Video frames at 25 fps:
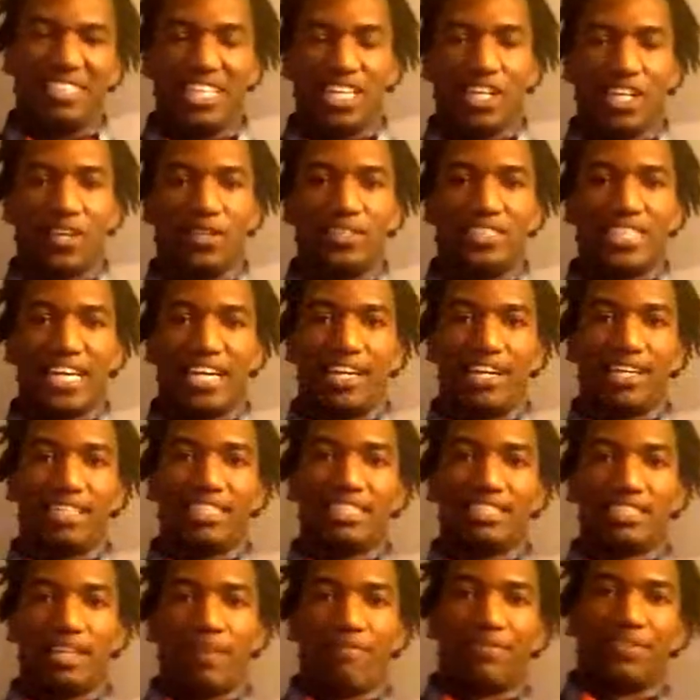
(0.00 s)
you know,
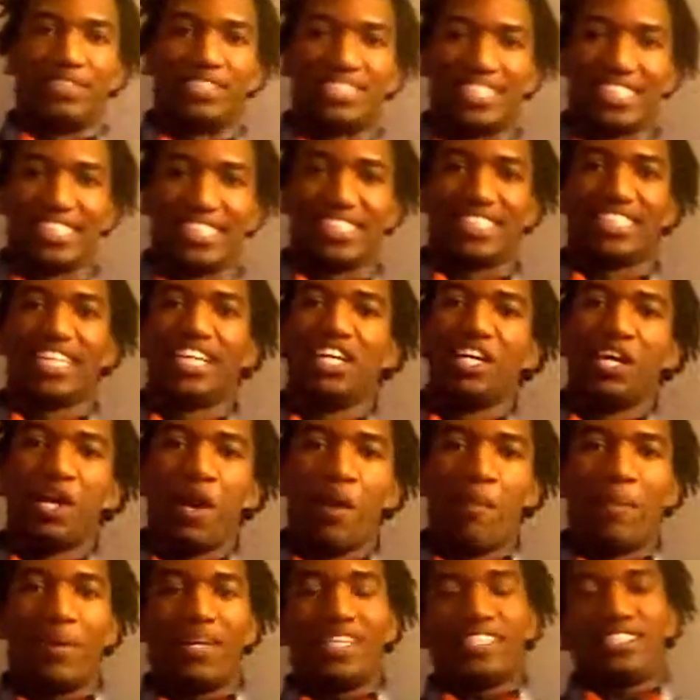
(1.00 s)
gender differences,
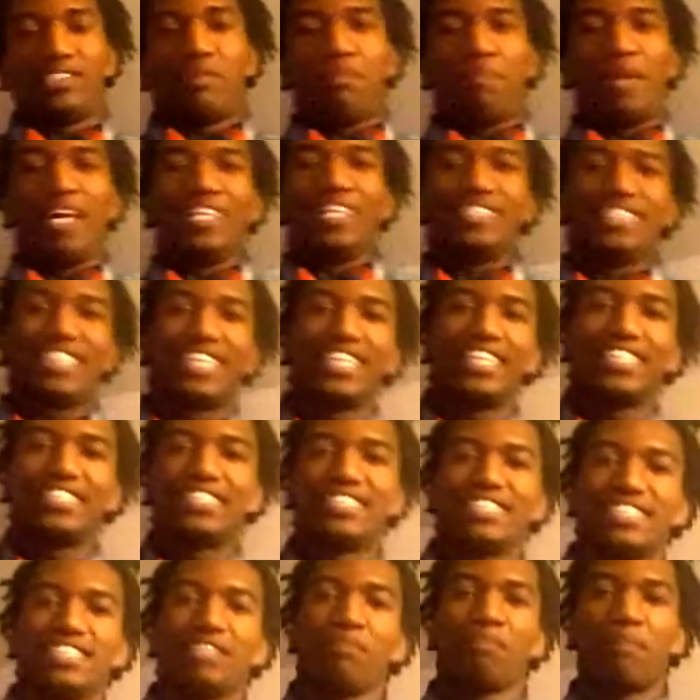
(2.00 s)
but it's the
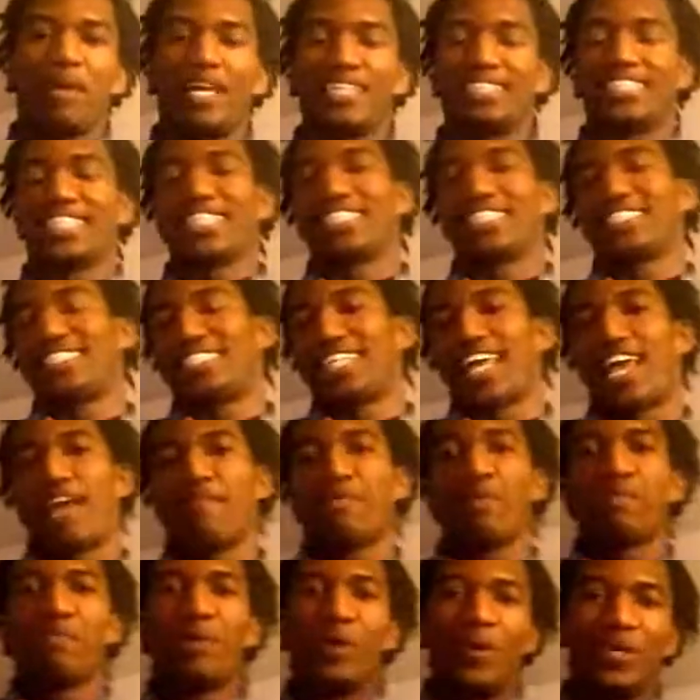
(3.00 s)
basic
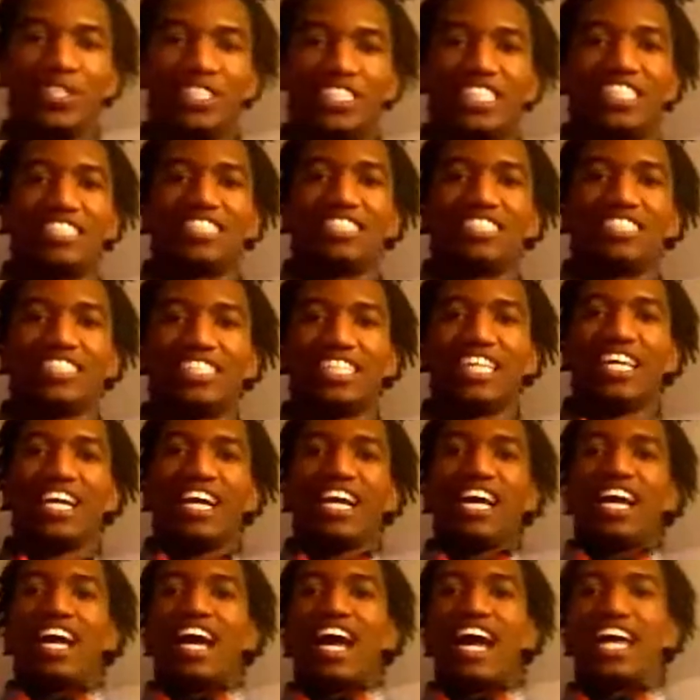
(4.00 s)
same emotions
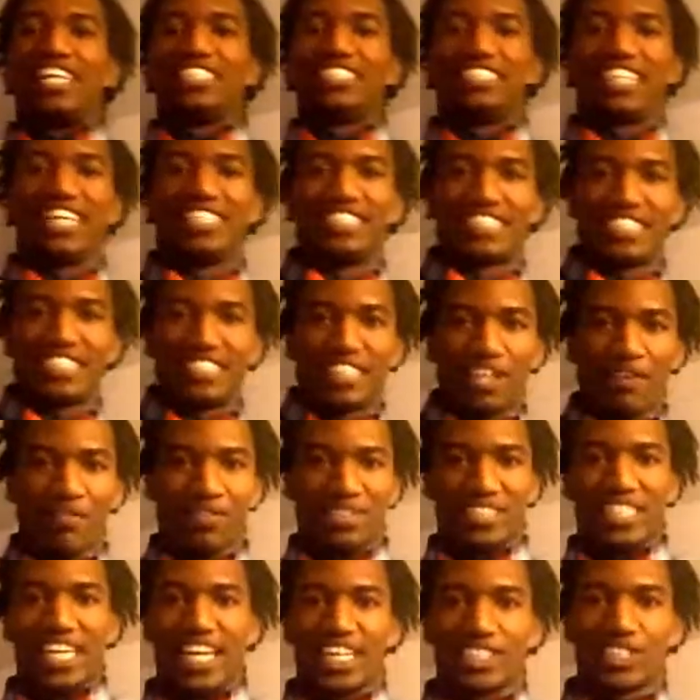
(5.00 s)
and
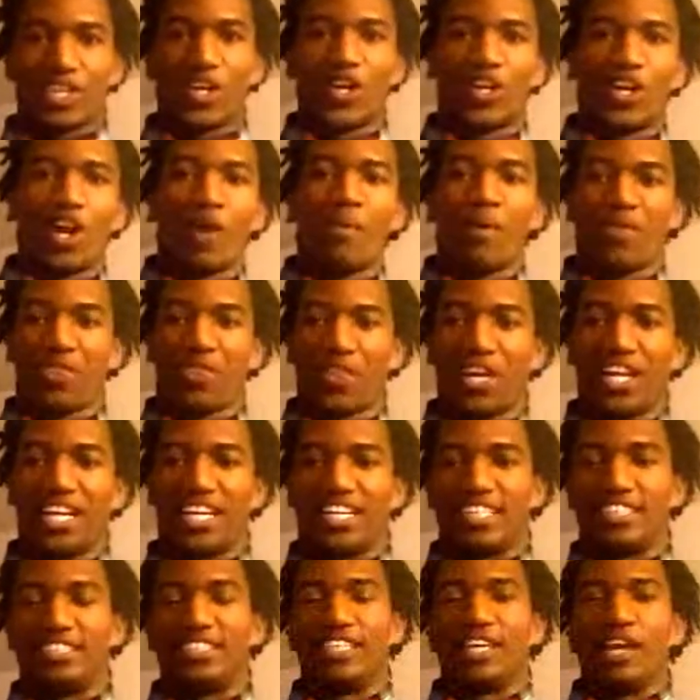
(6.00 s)
sensitivity that's going on within
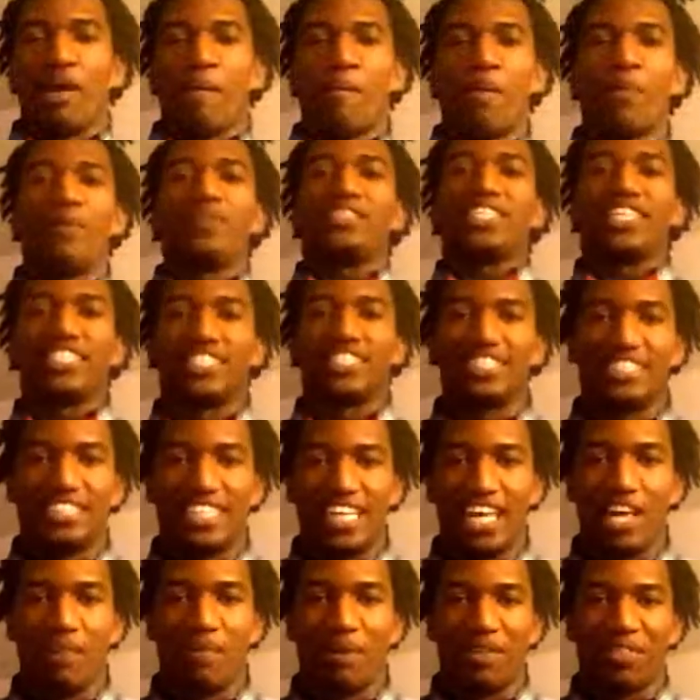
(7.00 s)
us. But we just
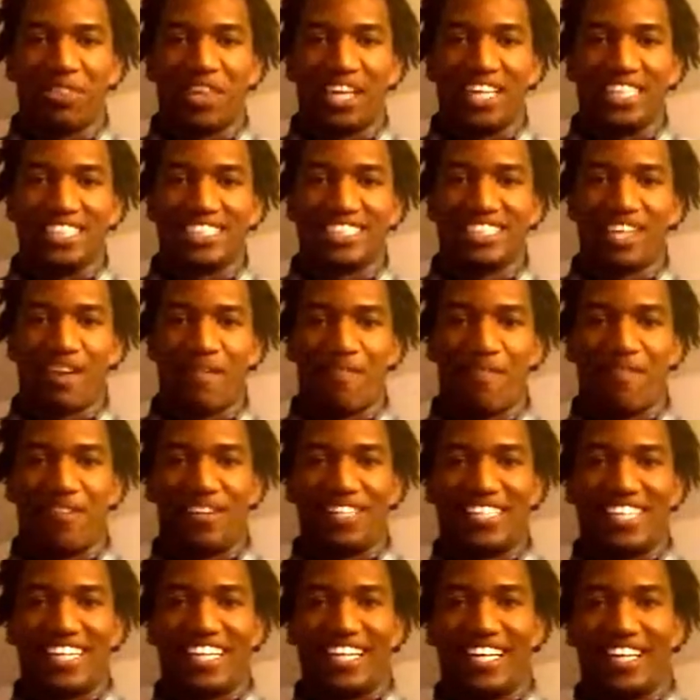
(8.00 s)
deal with things
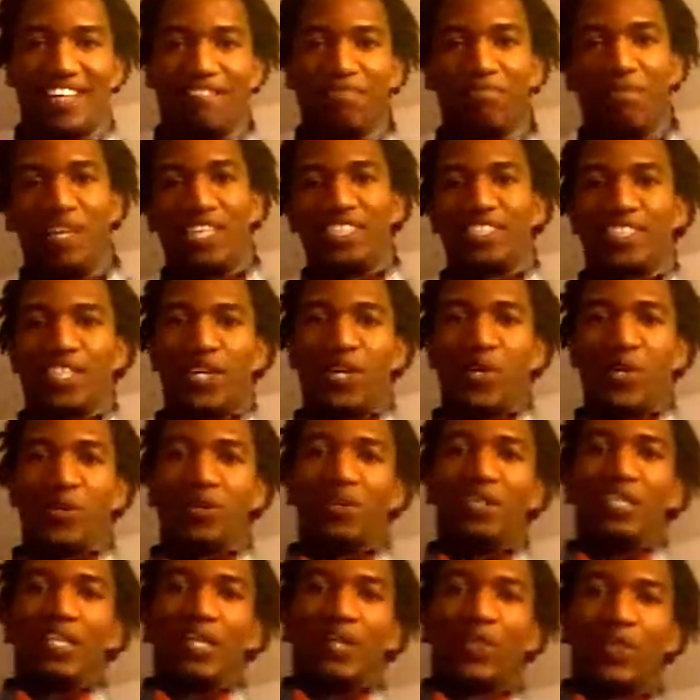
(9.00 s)
differently.
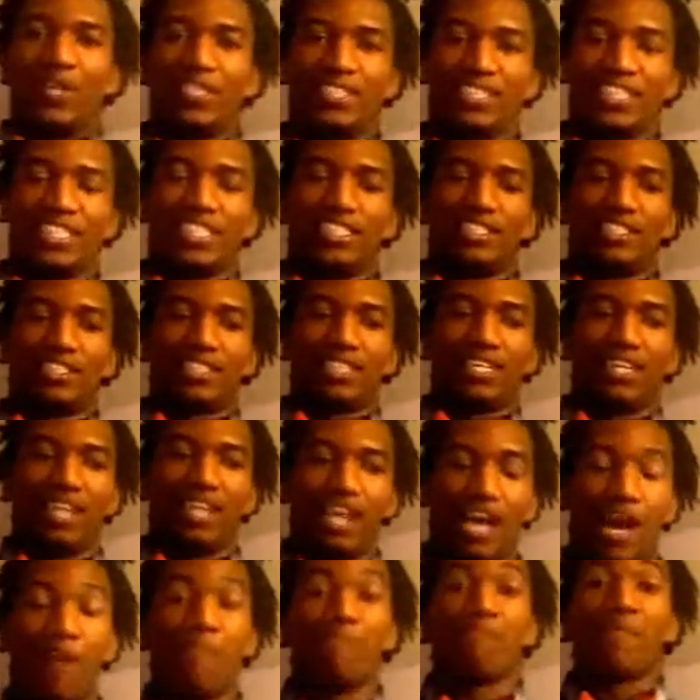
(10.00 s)
So this is
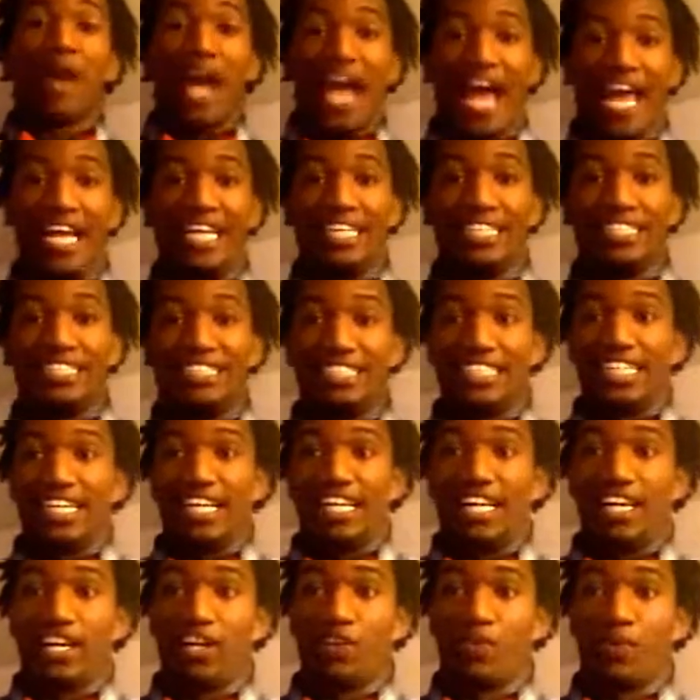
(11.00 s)
a man
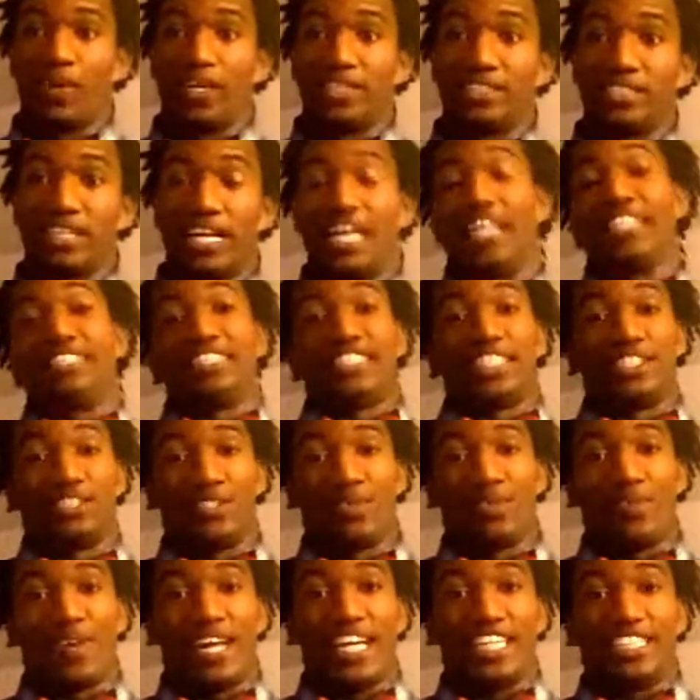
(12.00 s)
dealing with a
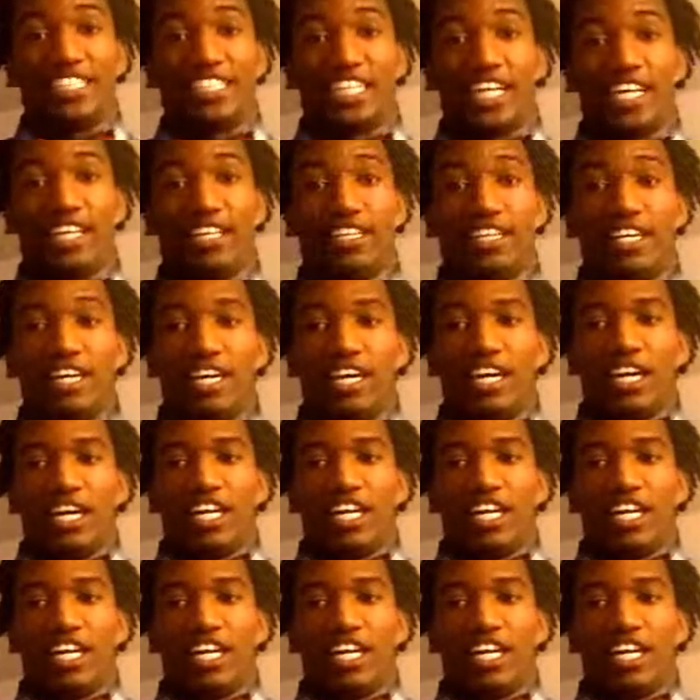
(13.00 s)
situation.